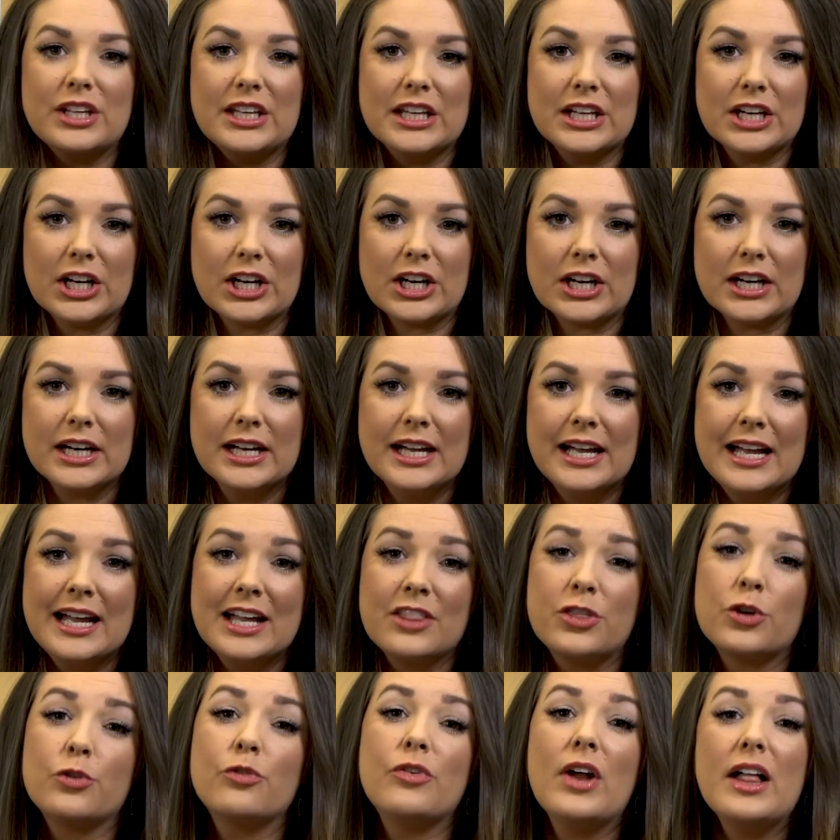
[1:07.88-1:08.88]
here,
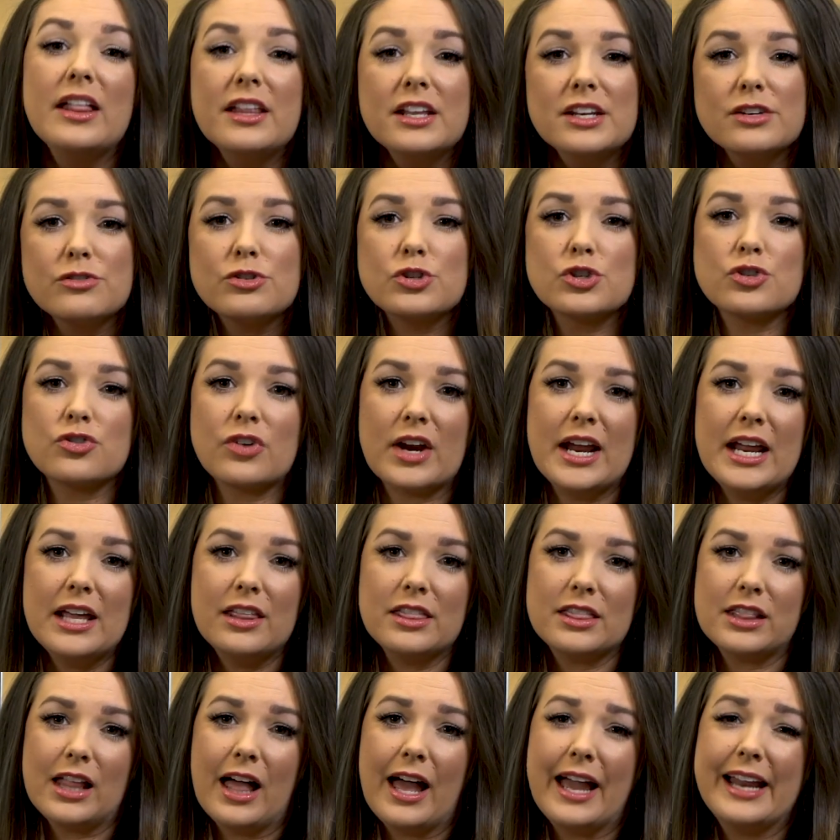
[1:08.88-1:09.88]
the relative
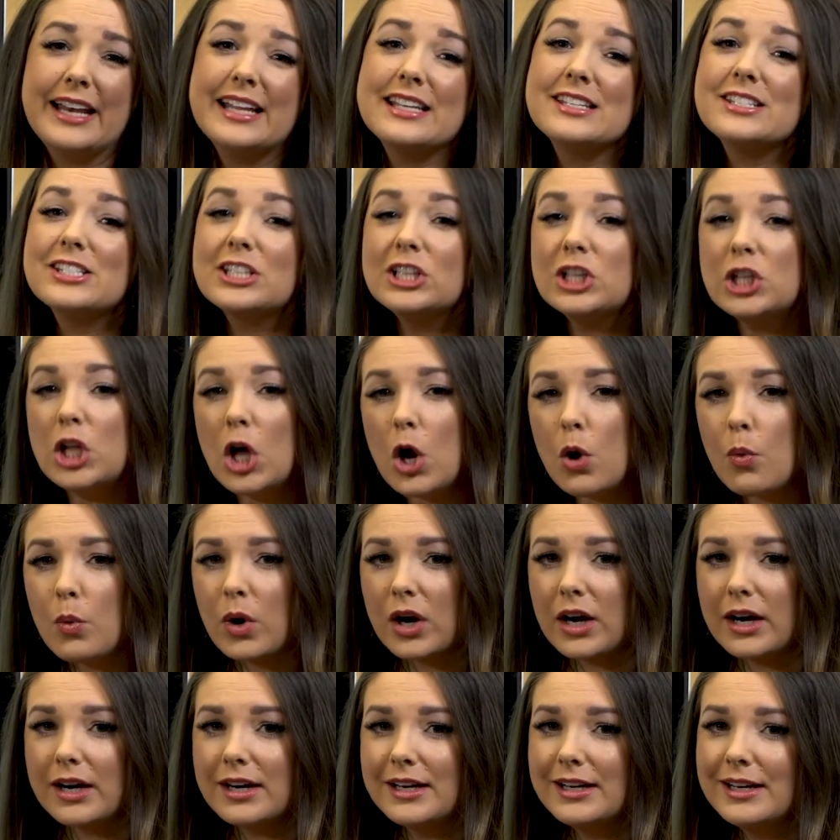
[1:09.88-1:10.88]
strength line is
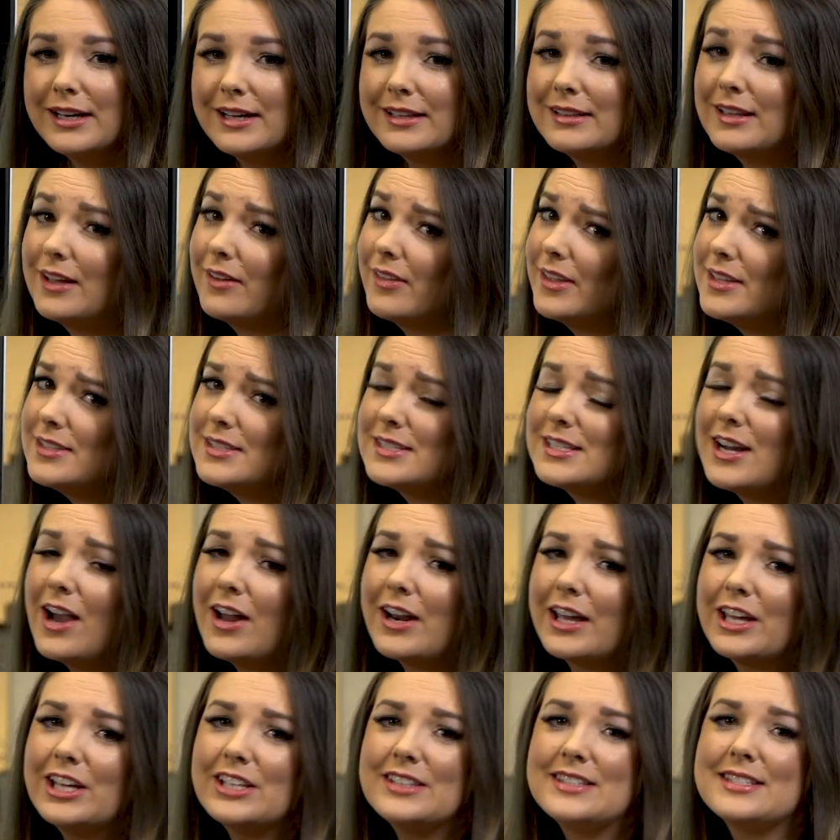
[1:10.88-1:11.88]
lower. Now that's
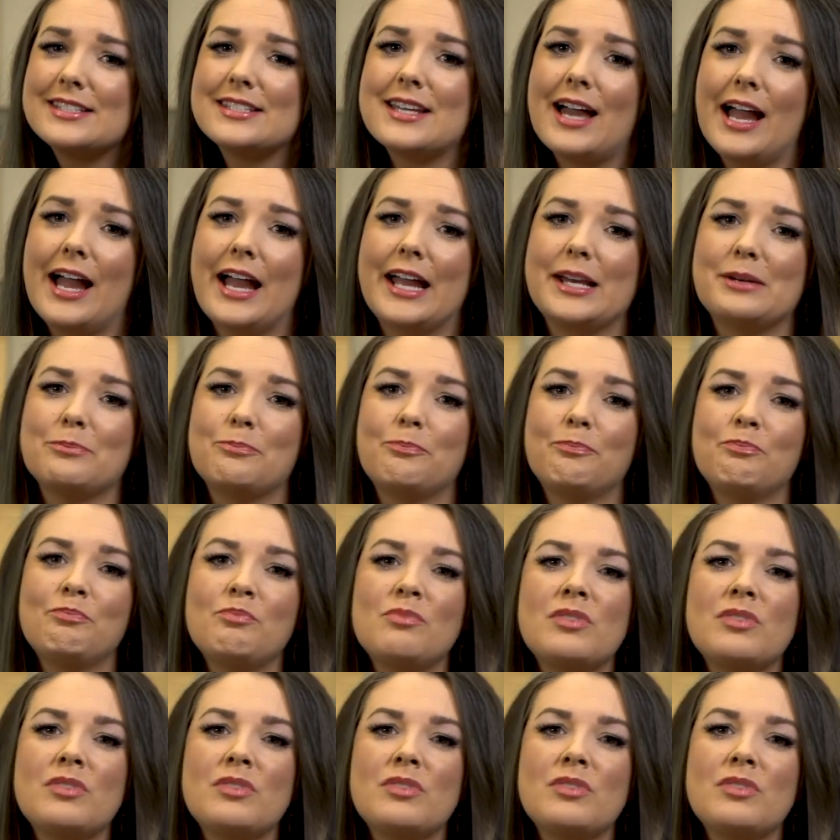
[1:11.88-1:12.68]
not a good sign.